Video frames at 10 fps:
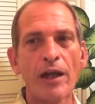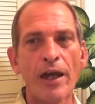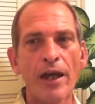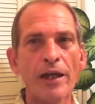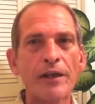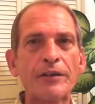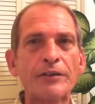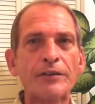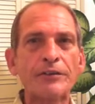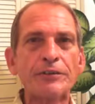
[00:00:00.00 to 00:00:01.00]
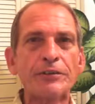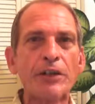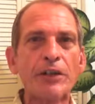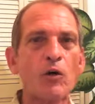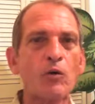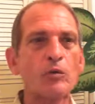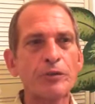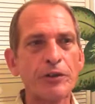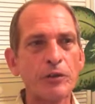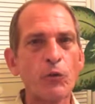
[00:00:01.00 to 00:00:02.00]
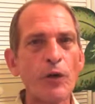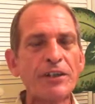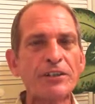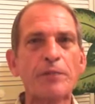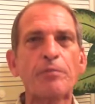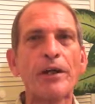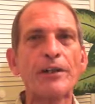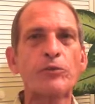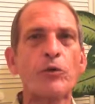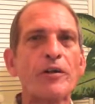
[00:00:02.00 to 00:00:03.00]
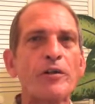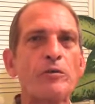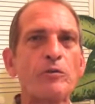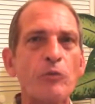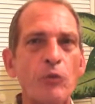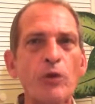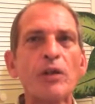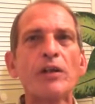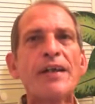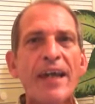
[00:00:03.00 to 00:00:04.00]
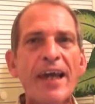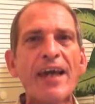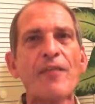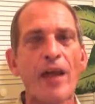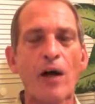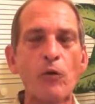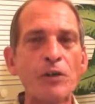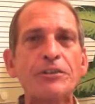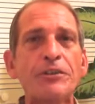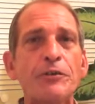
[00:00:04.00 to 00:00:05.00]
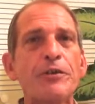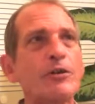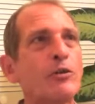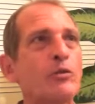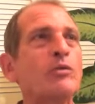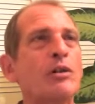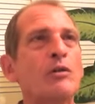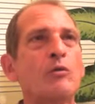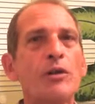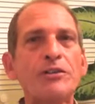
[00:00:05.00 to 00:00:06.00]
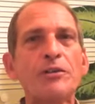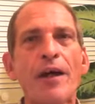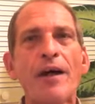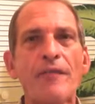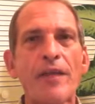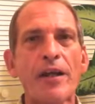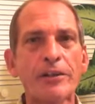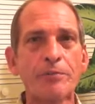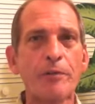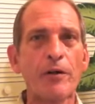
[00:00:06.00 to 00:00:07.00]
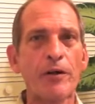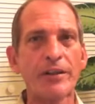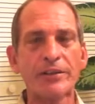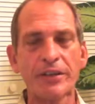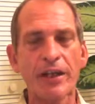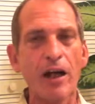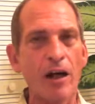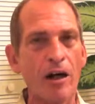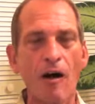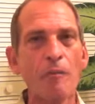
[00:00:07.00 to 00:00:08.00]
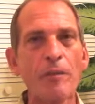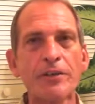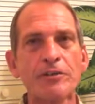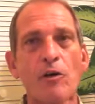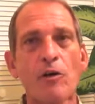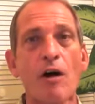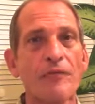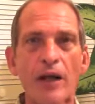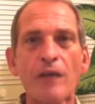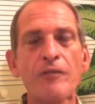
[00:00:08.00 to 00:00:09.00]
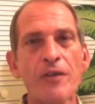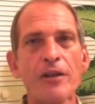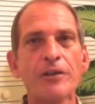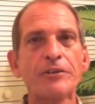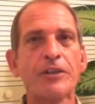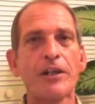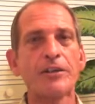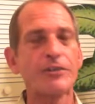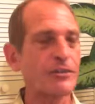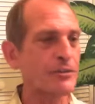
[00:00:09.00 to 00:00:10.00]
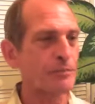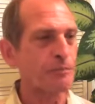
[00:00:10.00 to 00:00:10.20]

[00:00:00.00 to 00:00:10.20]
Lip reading: And so to reach the place where you really get that, once you do, once you have that experience, all bets are off, everything changes.